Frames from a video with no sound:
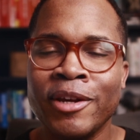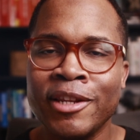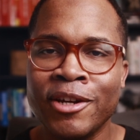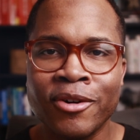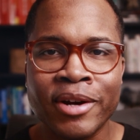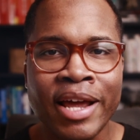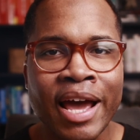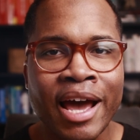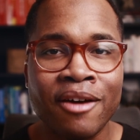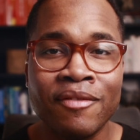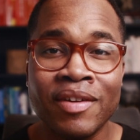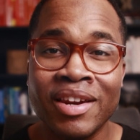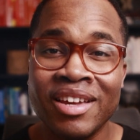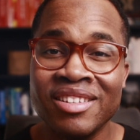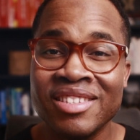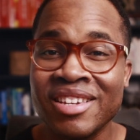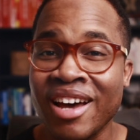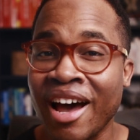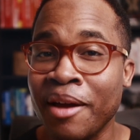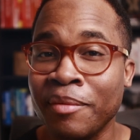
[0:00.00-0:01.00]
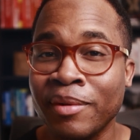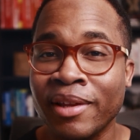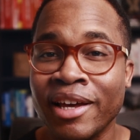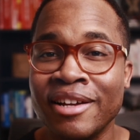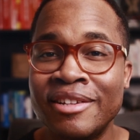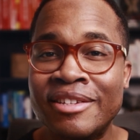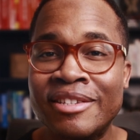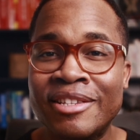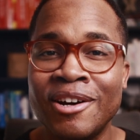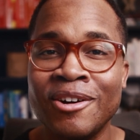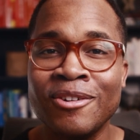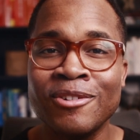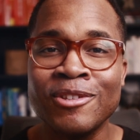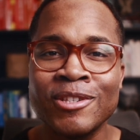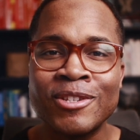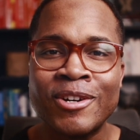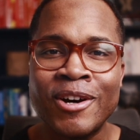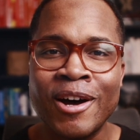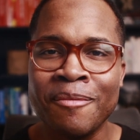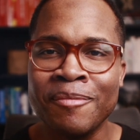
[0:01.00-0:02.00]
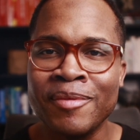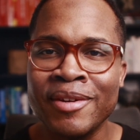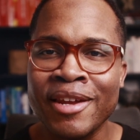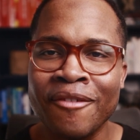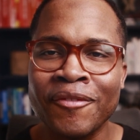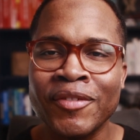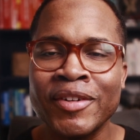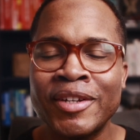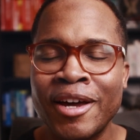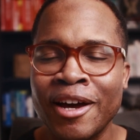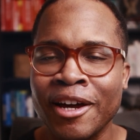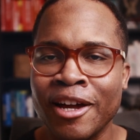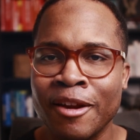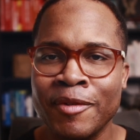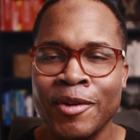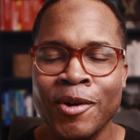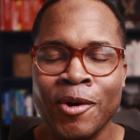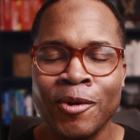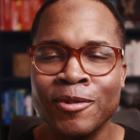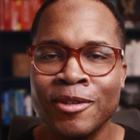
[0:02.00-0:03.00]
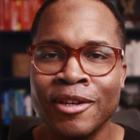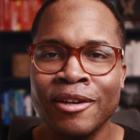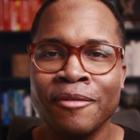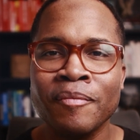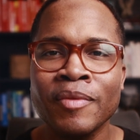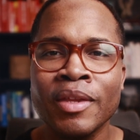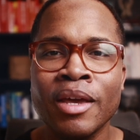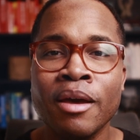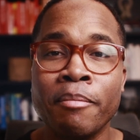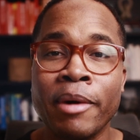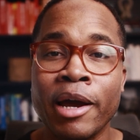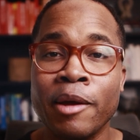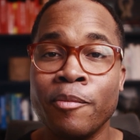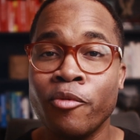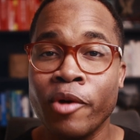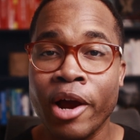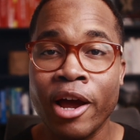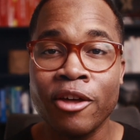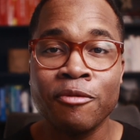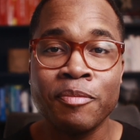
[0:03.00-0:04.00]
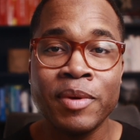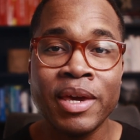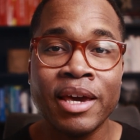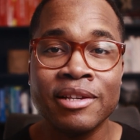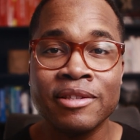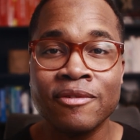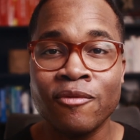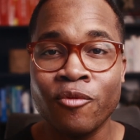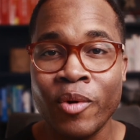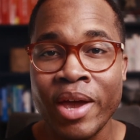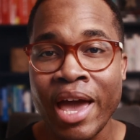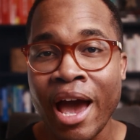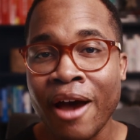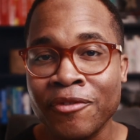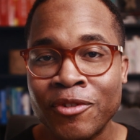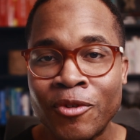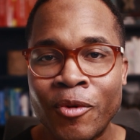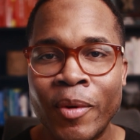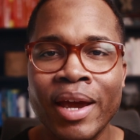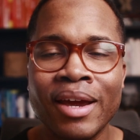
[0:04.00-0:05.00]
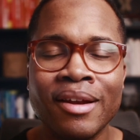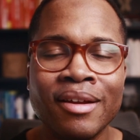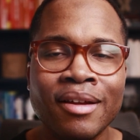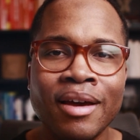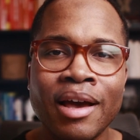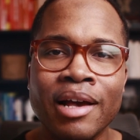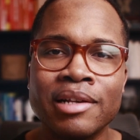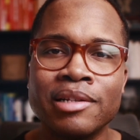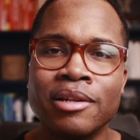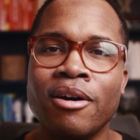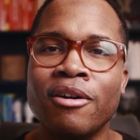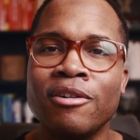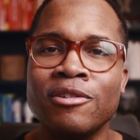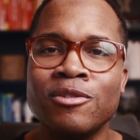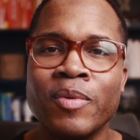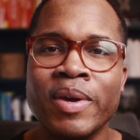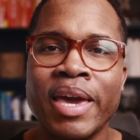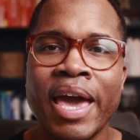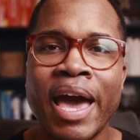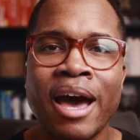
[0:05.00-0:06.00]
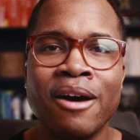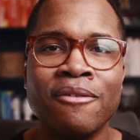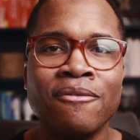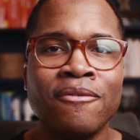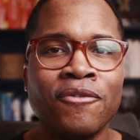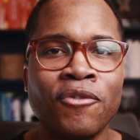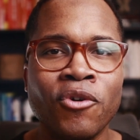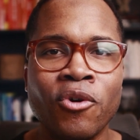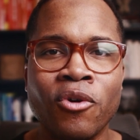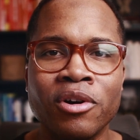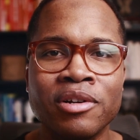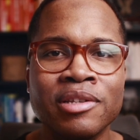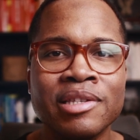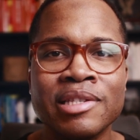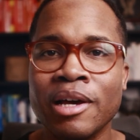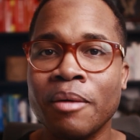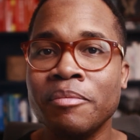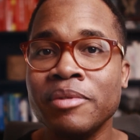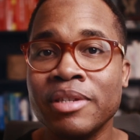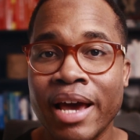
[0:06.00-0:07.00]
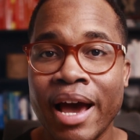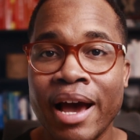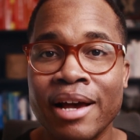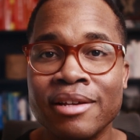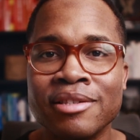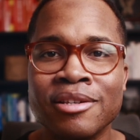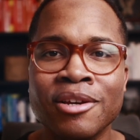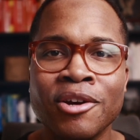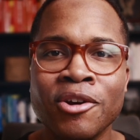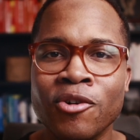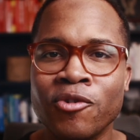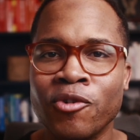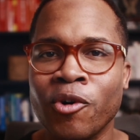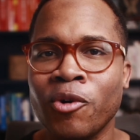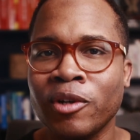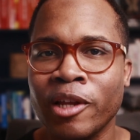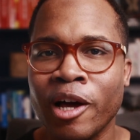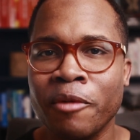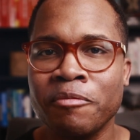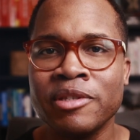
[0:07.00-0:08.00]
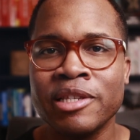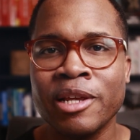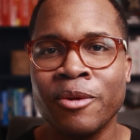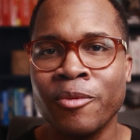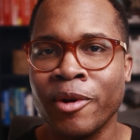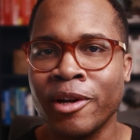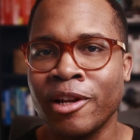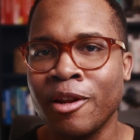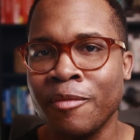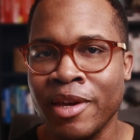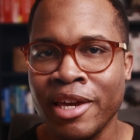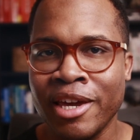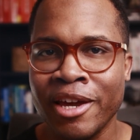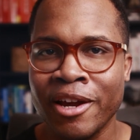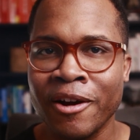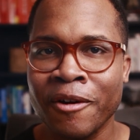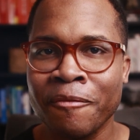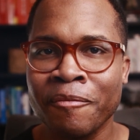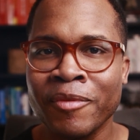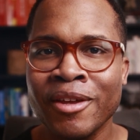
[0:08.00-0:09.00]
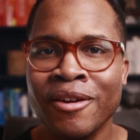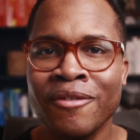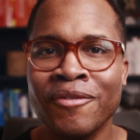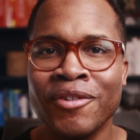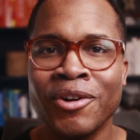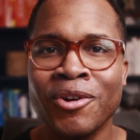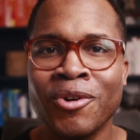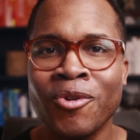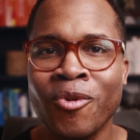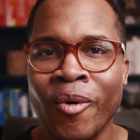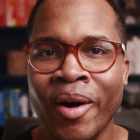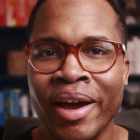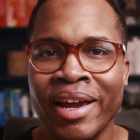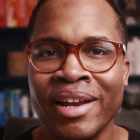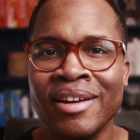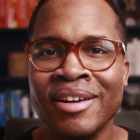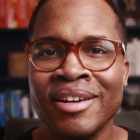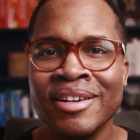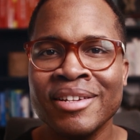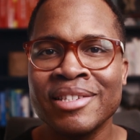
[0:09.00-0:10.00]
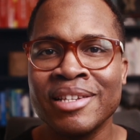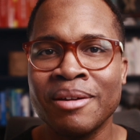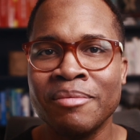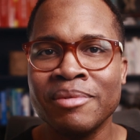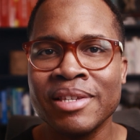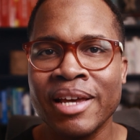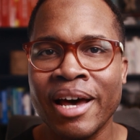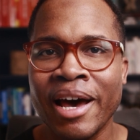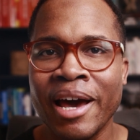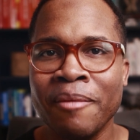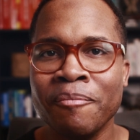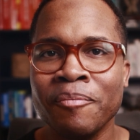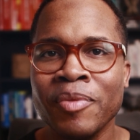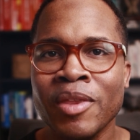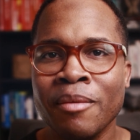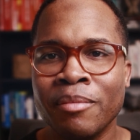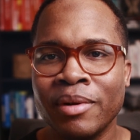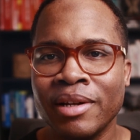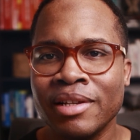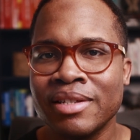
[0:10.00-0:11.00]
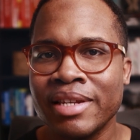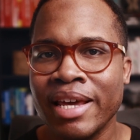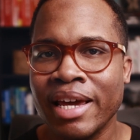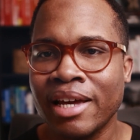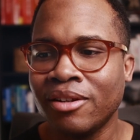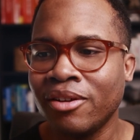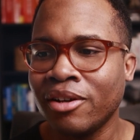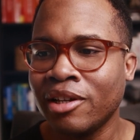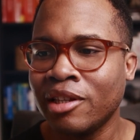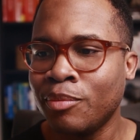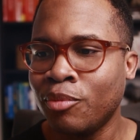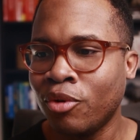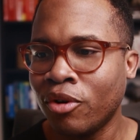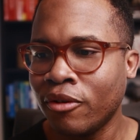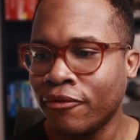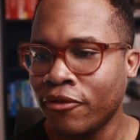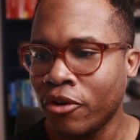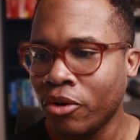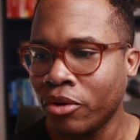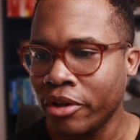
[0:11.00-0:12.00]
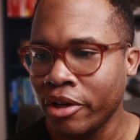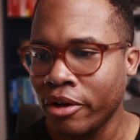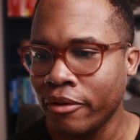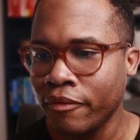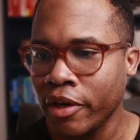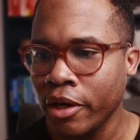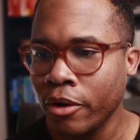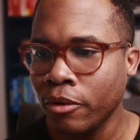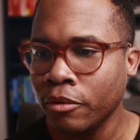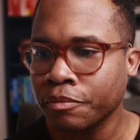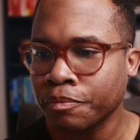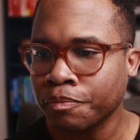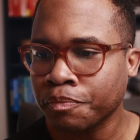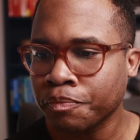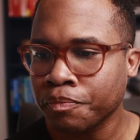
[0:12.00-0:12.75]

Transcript: We don't have any timelines though, so I'm definitely not going to be holding my breath because if we have to wait as long as we have for subtask roll ups, then we're going to be here for quite some time. But let's take a look at the portfolio view.